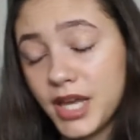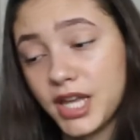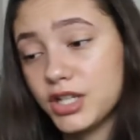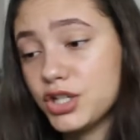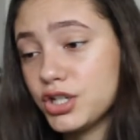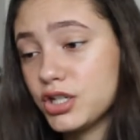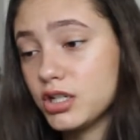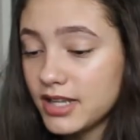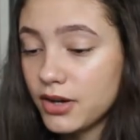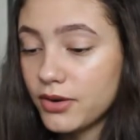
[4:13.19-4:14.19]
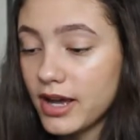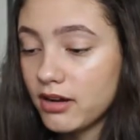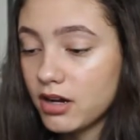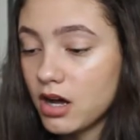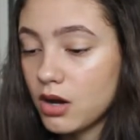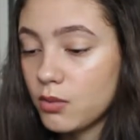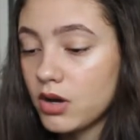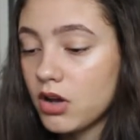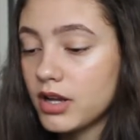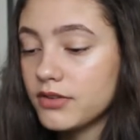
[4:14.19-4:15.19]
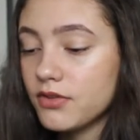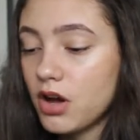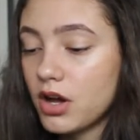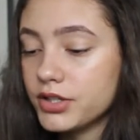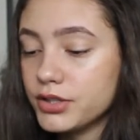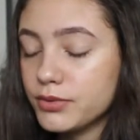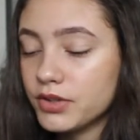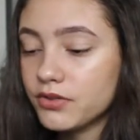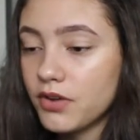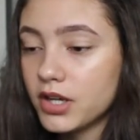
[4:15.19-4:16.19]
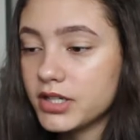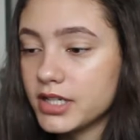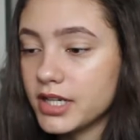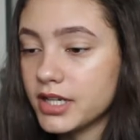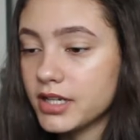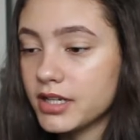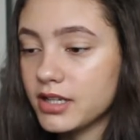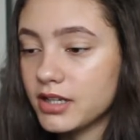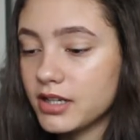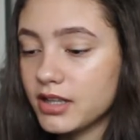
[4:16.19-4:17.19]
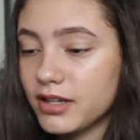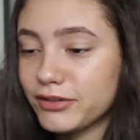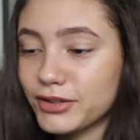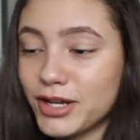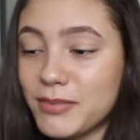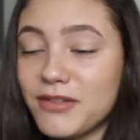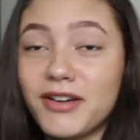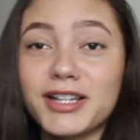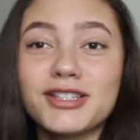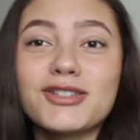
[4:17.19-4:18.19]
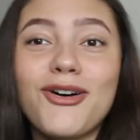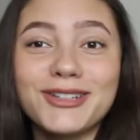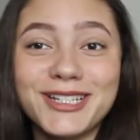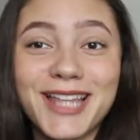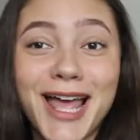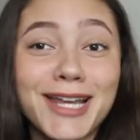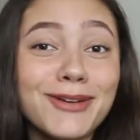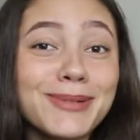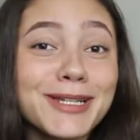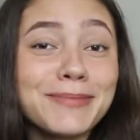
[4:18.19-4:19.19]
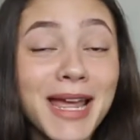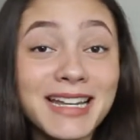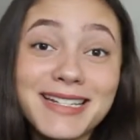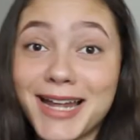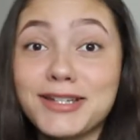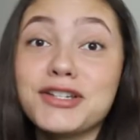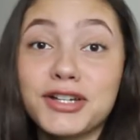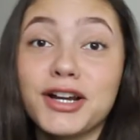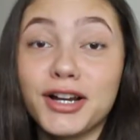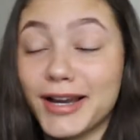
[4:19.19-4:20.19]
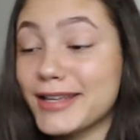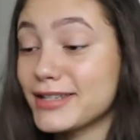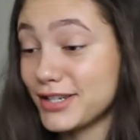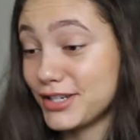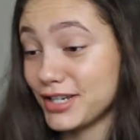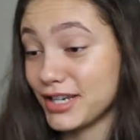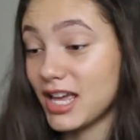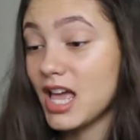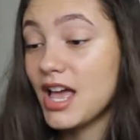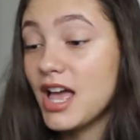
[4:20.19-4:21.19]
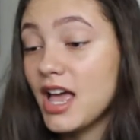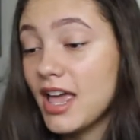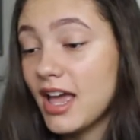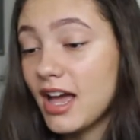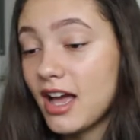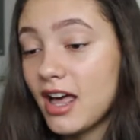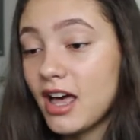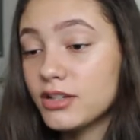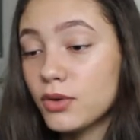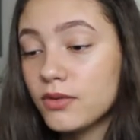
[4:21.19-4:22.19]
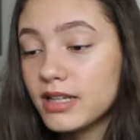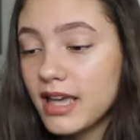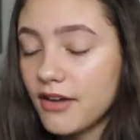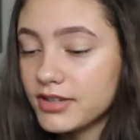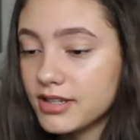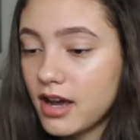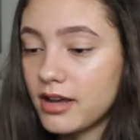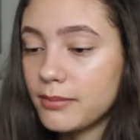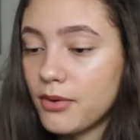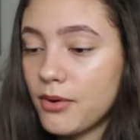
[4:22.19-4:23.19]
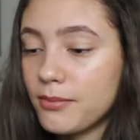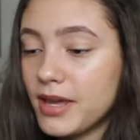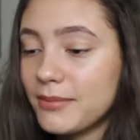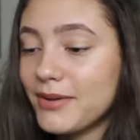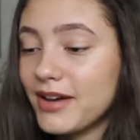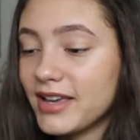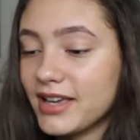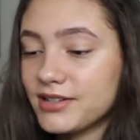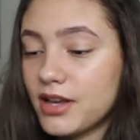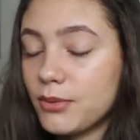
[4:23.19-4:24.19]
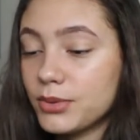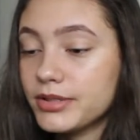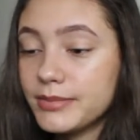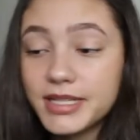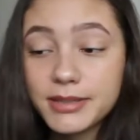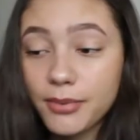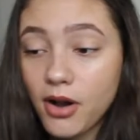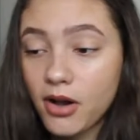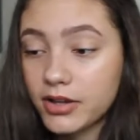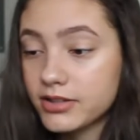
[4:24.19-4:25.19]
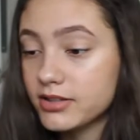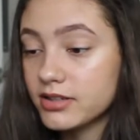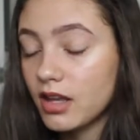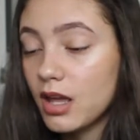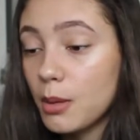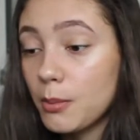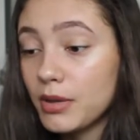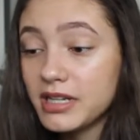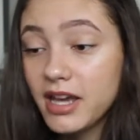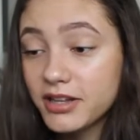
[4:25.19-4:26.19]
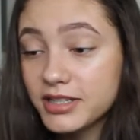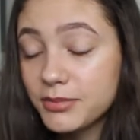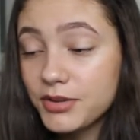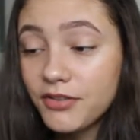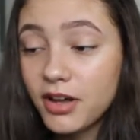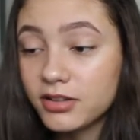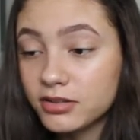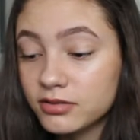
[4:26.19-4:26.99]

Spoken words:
bitch. So, Erica, what kind of guy do you want to find in here? Allegra's gonna be fucking salty that ain't nobody paying attention to her, isn't she? I don't really have a type. On paper, I guess, I want to be surprised. But he has to be fun.